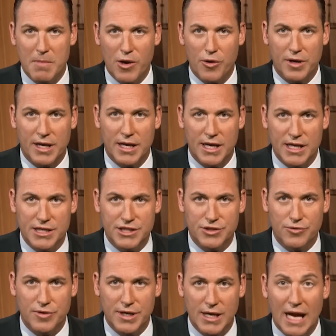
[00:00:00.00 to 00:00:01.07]
American
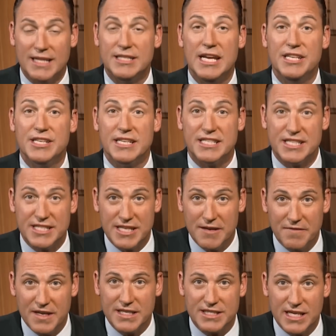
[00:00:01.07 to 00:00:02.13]
history, teaching
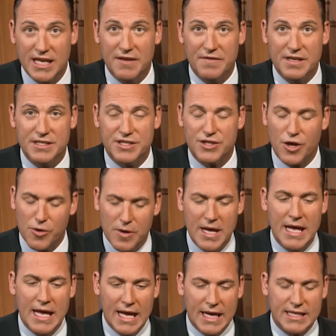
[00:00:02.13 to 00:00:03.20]
civics even.
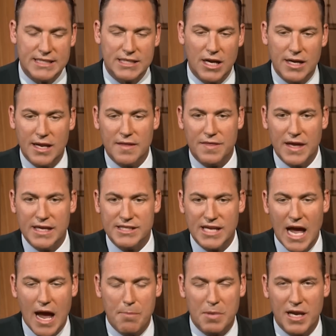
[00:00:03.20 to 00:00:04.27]
So exciting
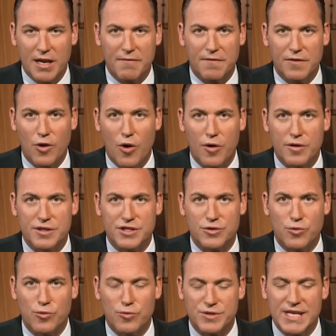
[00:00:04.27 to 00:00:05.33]
things happening in Florida
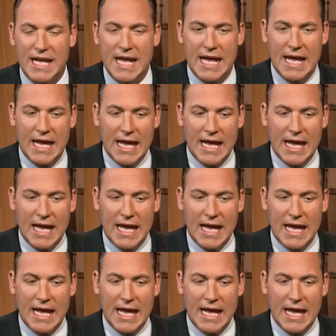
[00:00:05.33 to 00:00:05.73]
schools.